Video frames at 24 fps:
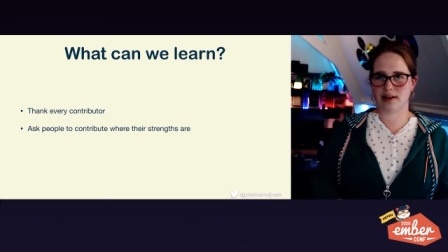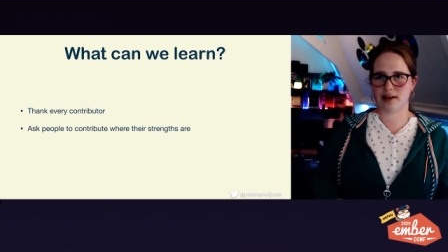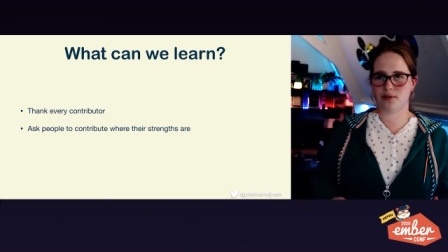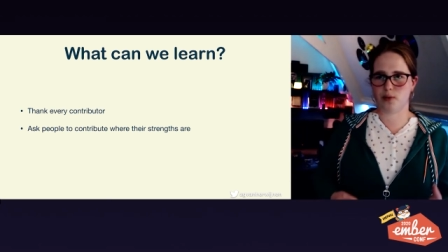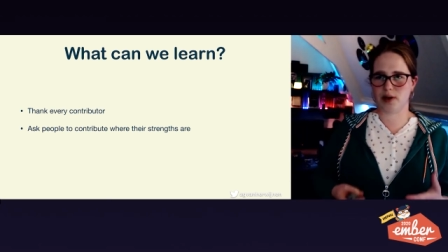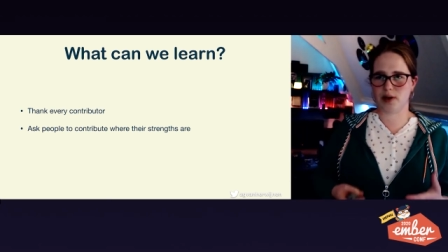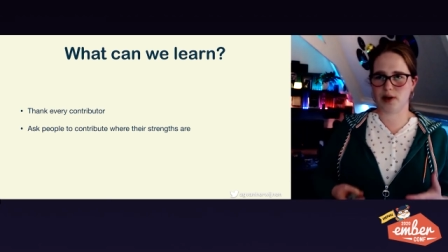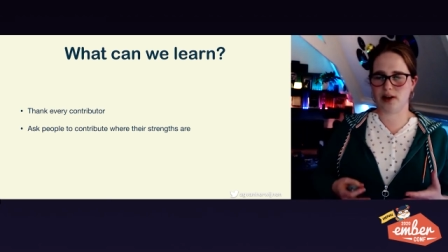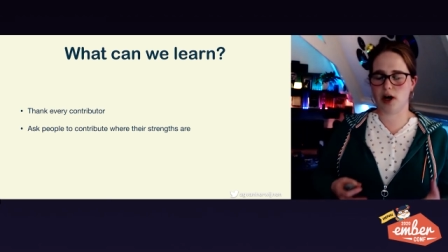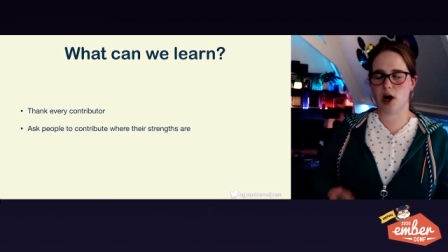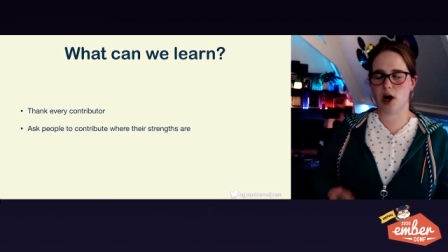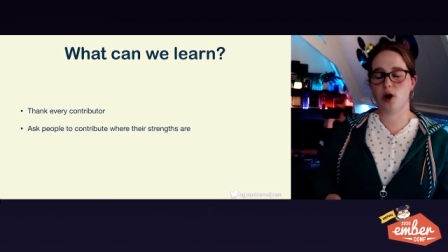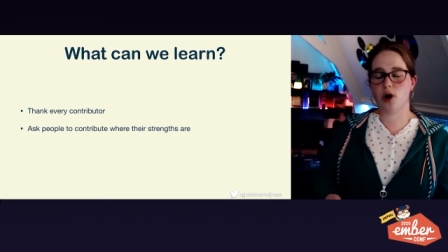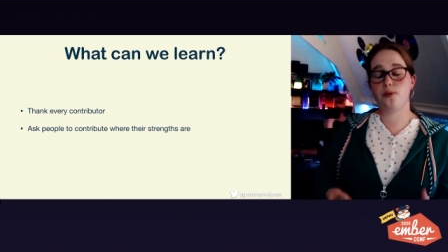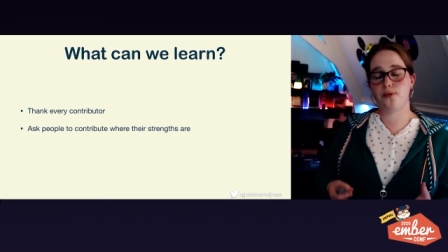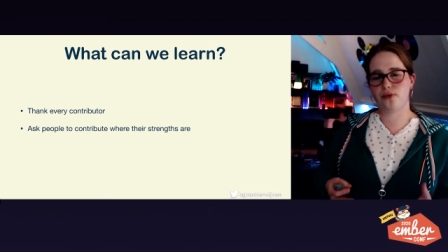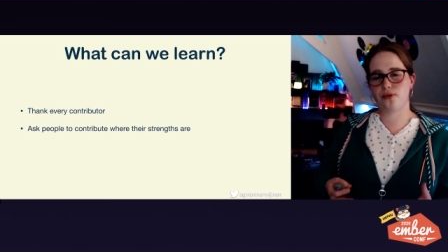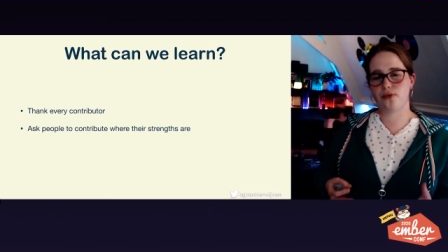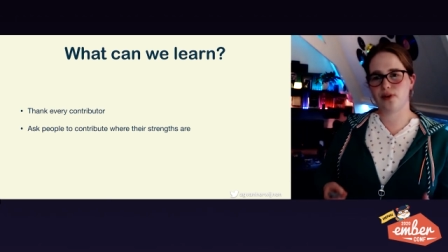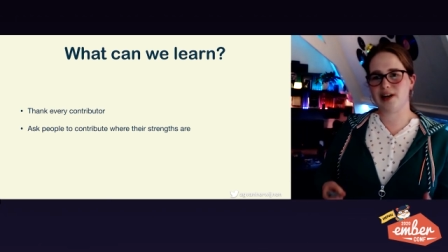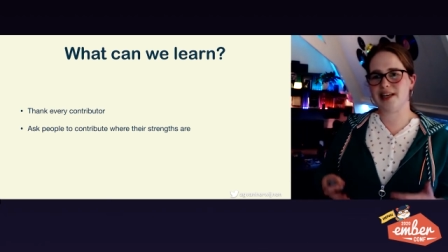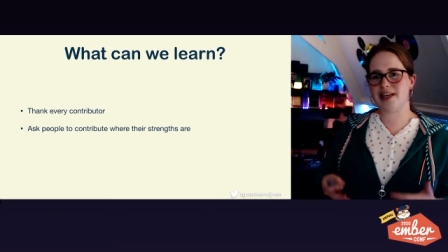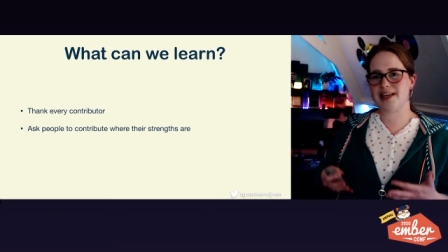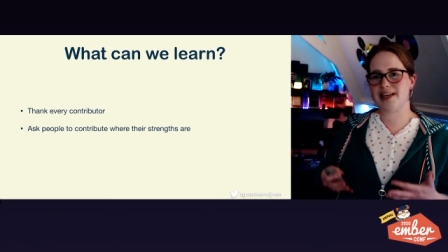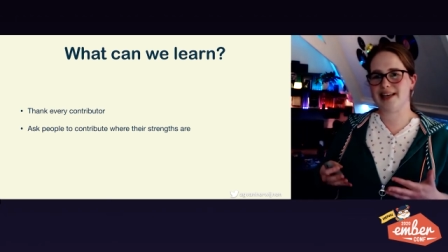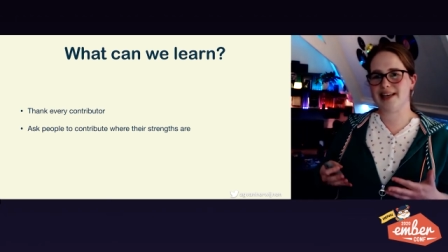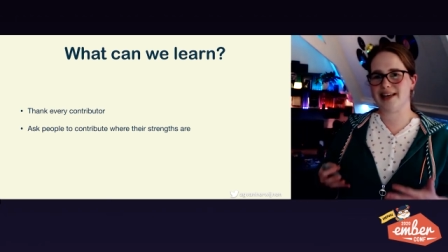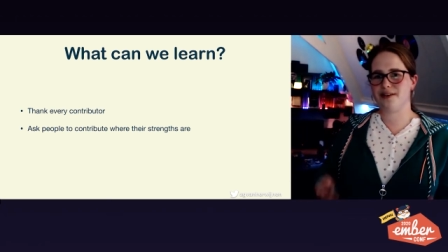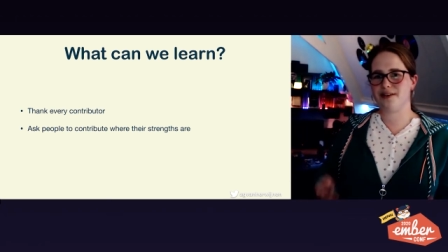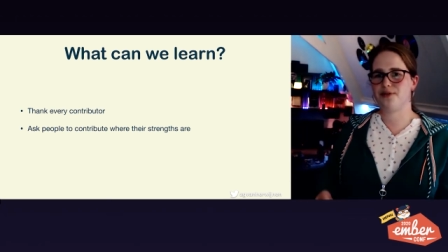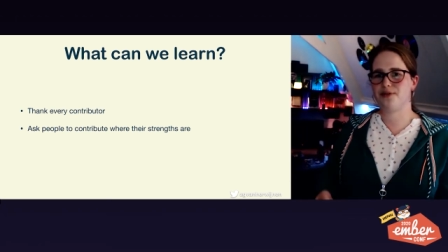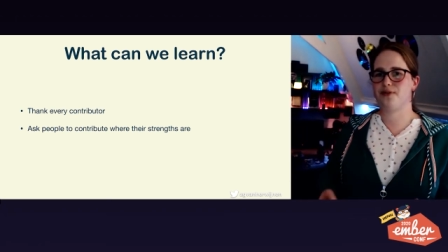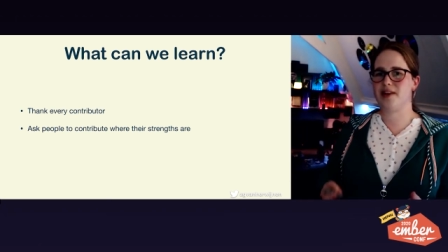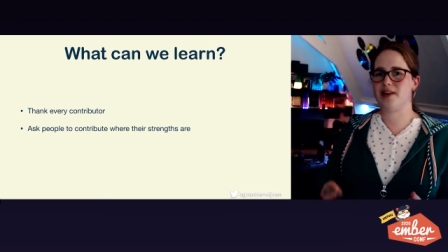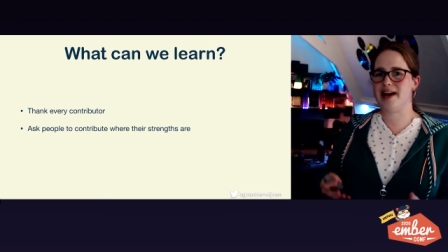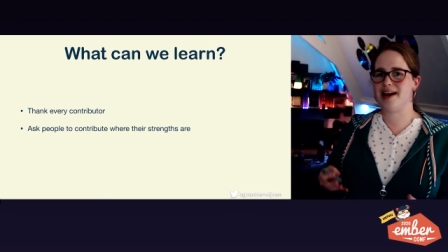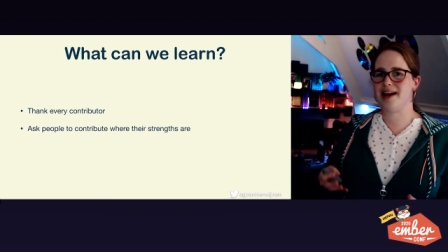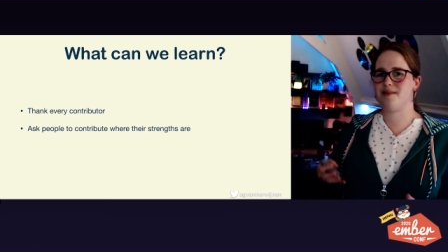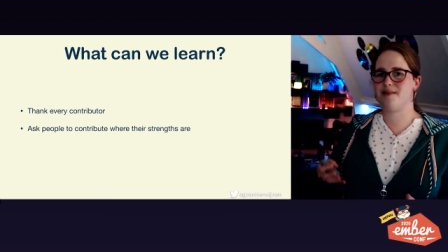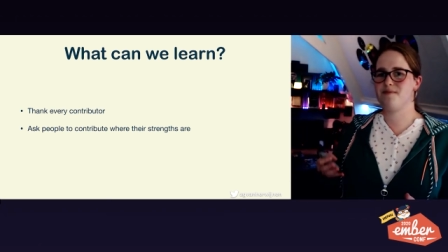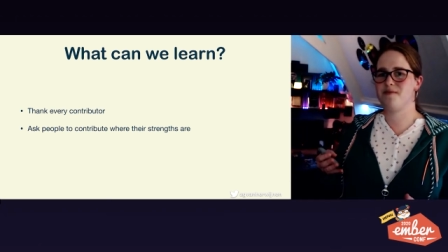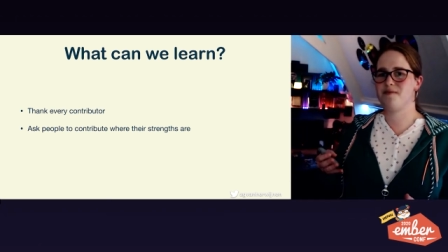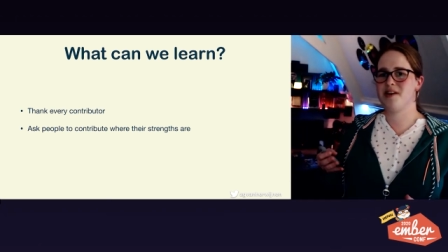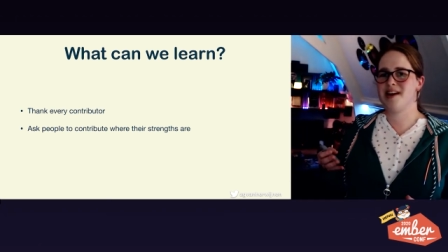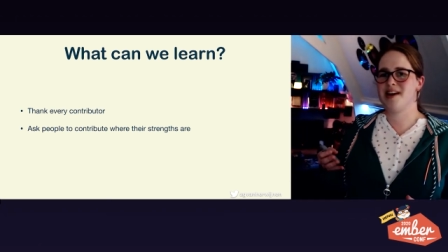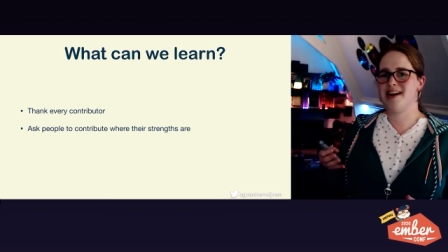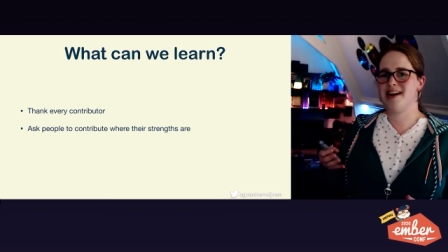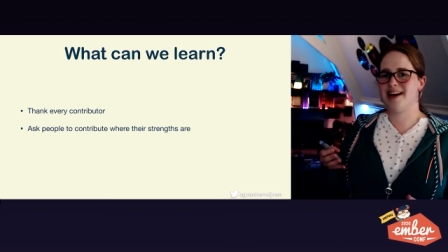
will hopefully give them